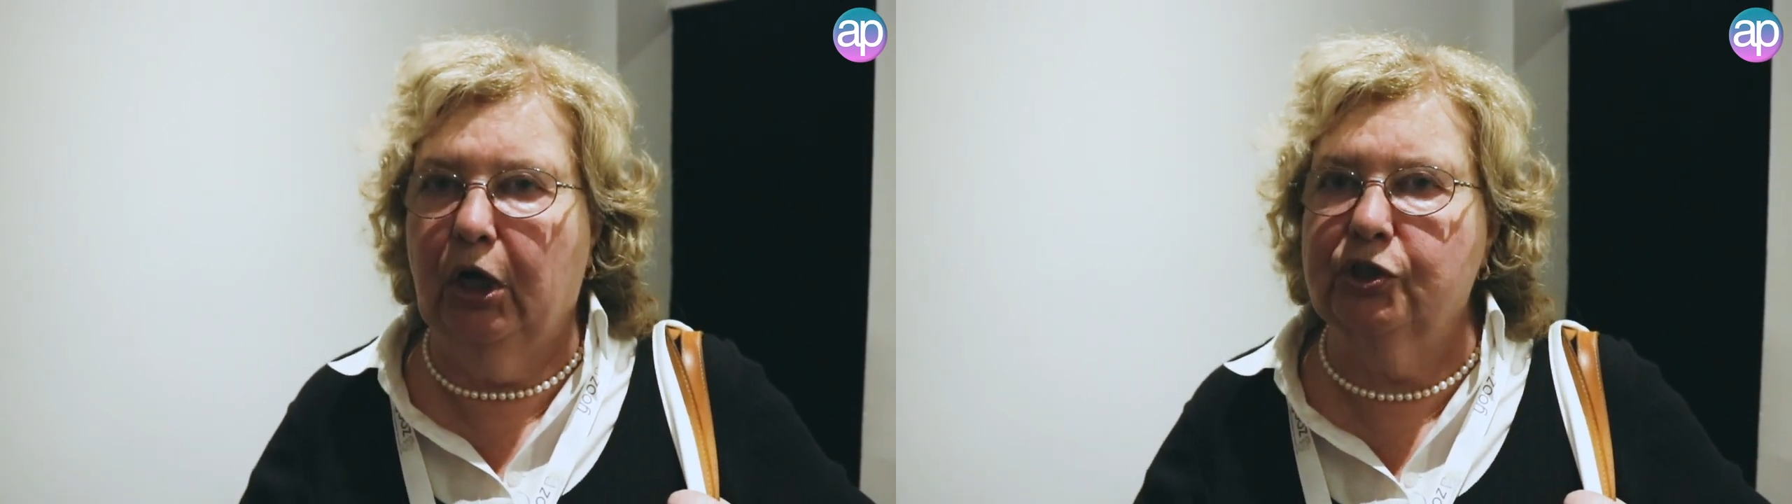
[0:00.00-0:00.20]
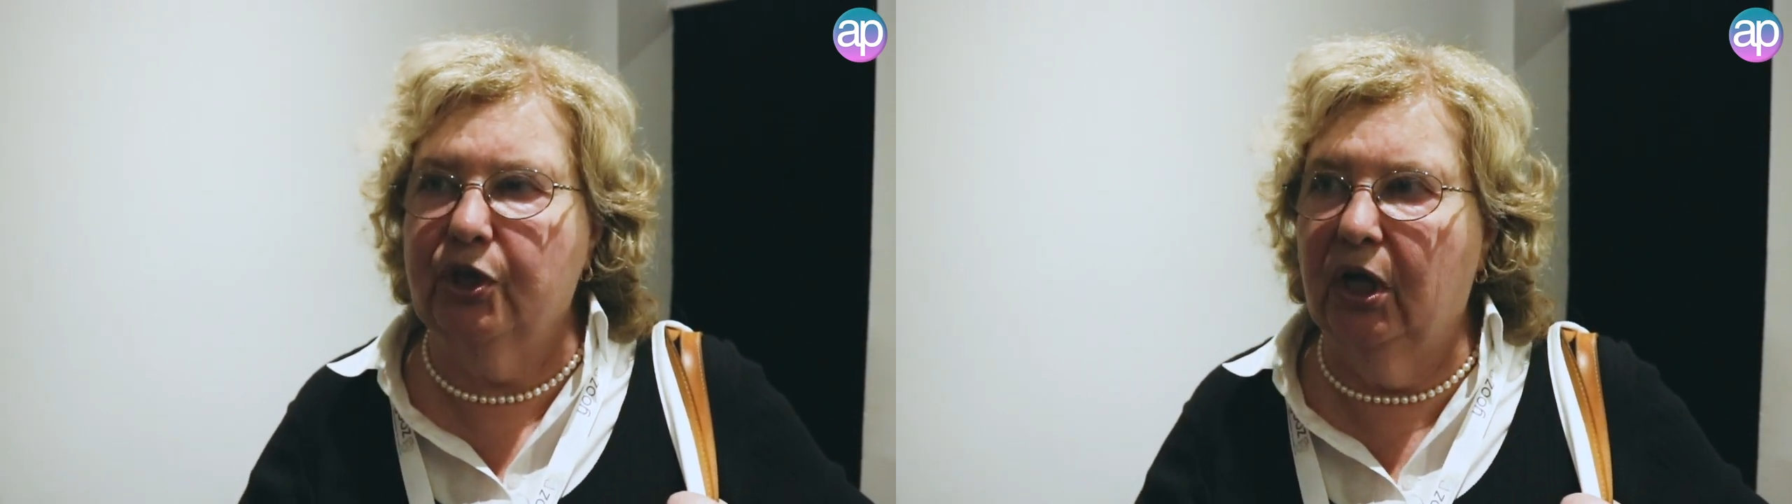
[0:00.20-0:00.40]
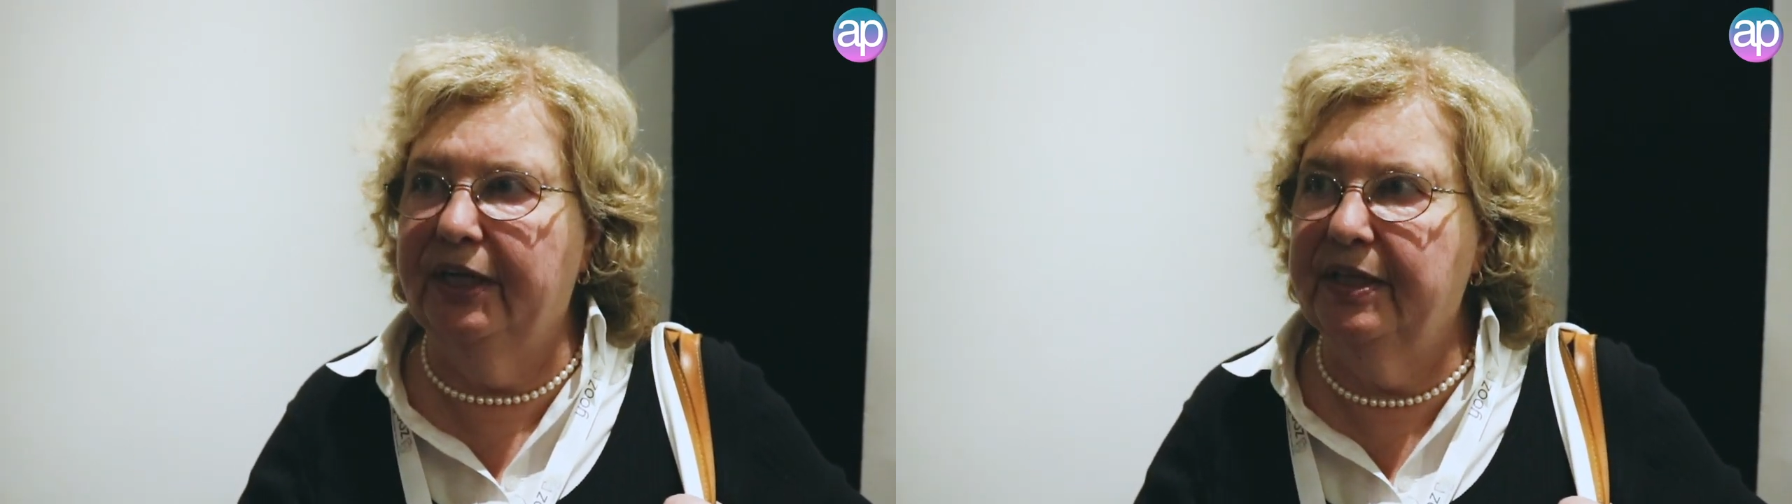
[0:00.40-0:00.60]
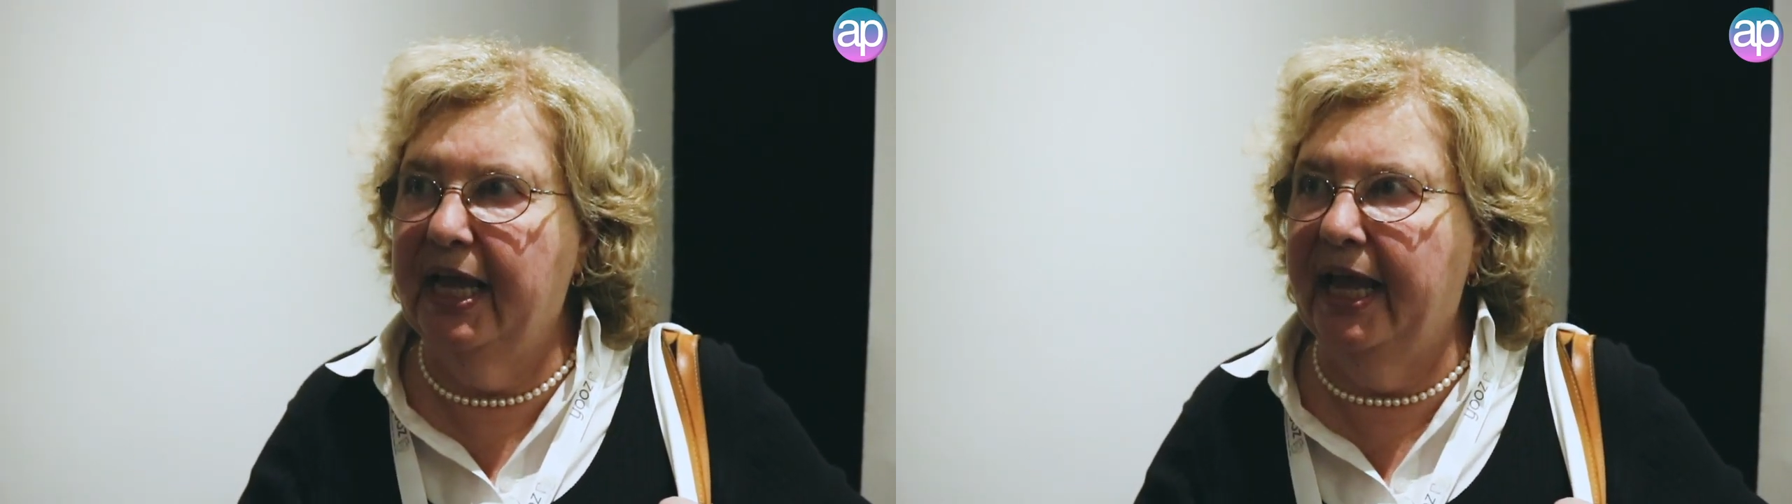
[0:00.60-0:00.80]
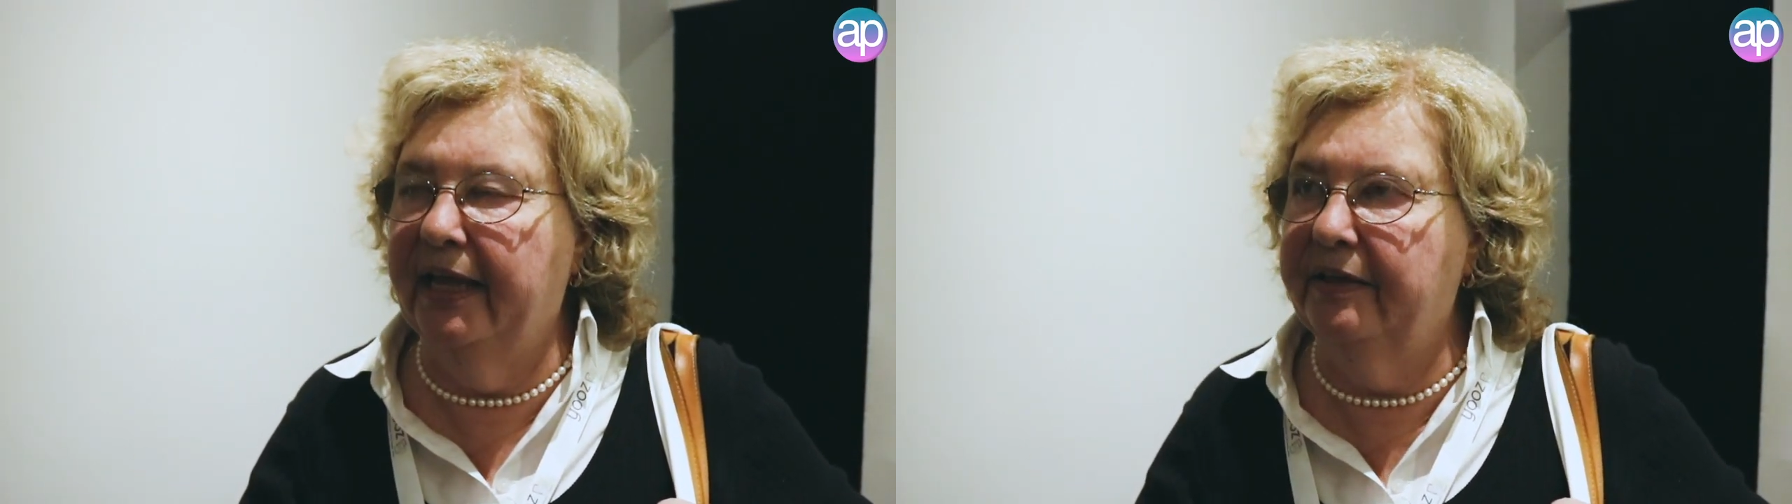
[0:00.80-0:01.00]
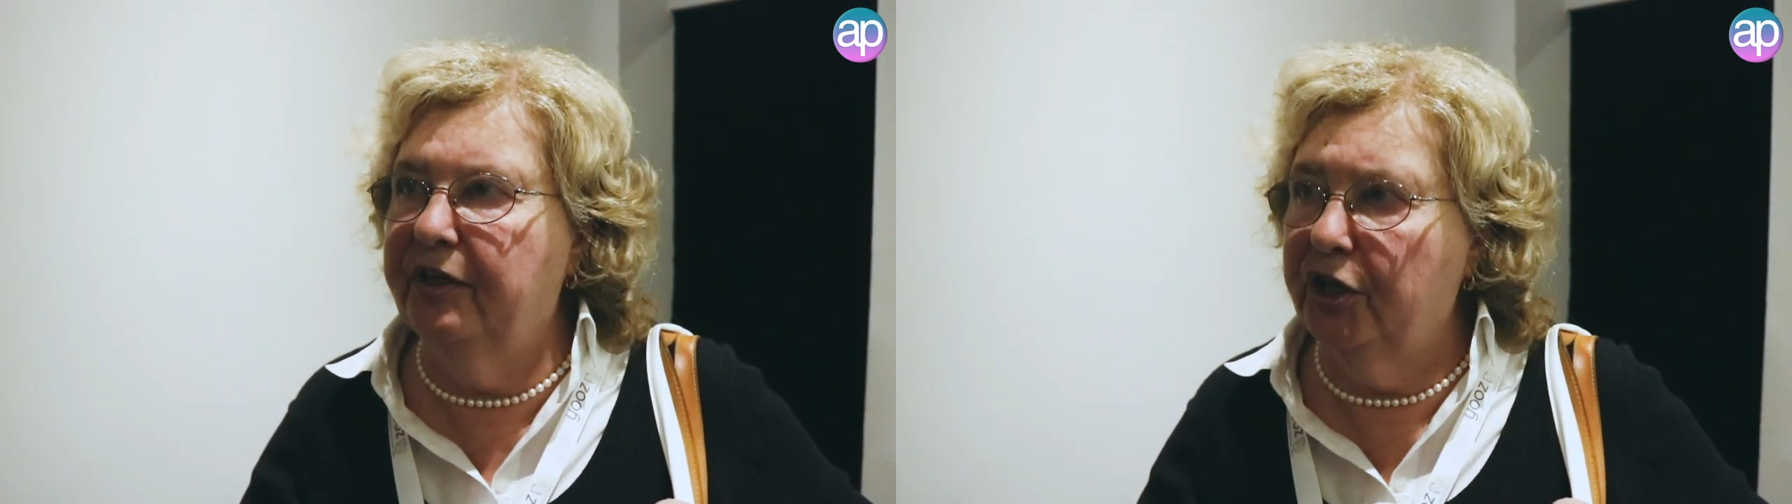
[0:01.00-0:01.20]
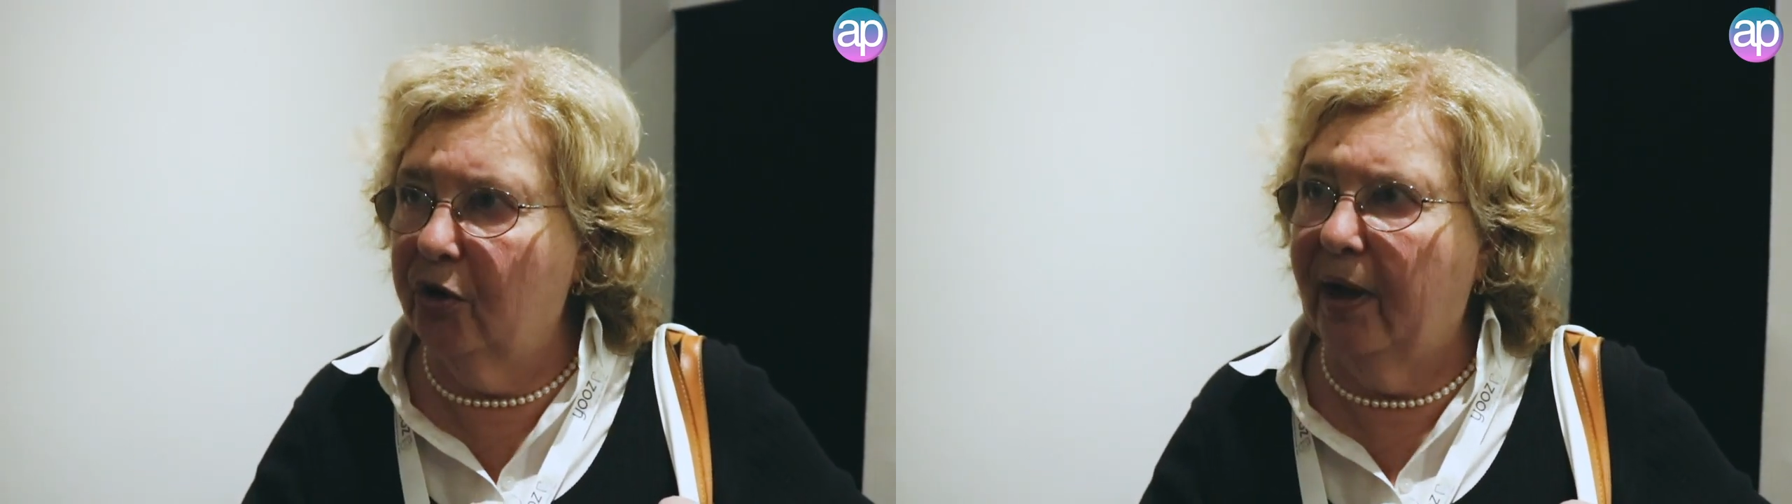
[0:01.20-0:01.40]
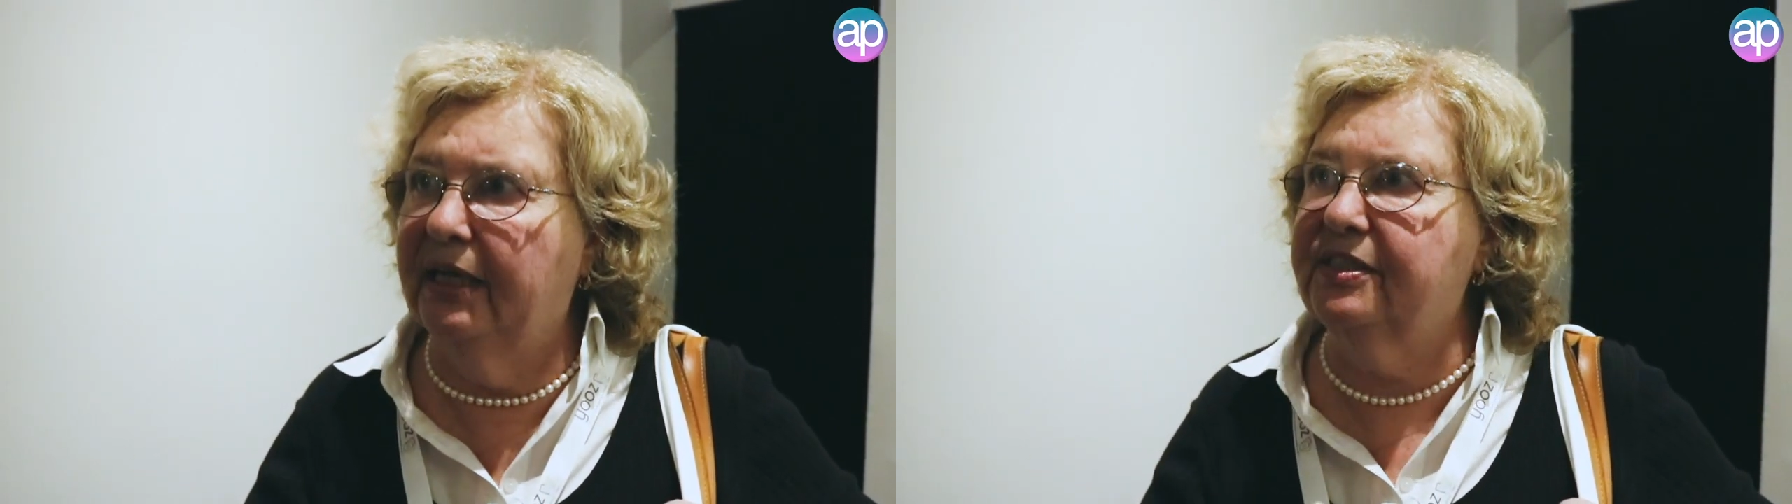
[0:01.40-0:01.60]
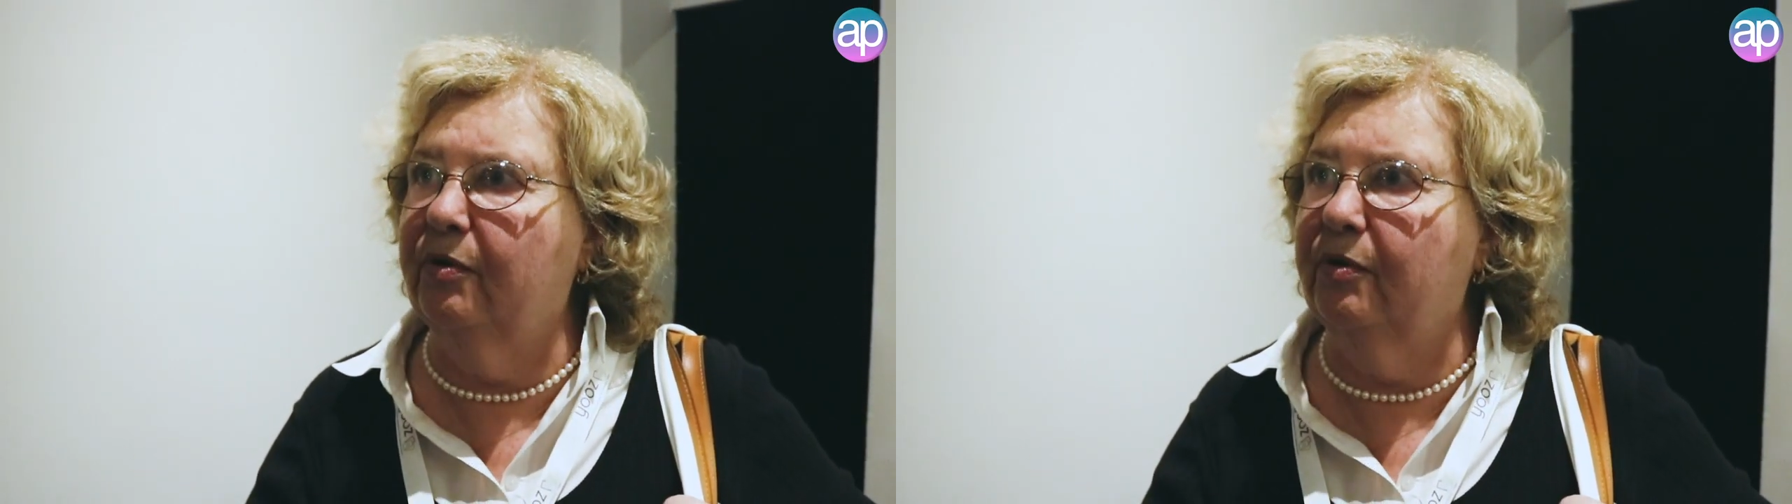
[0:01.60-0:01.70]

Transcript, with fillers: goes on in the U.S.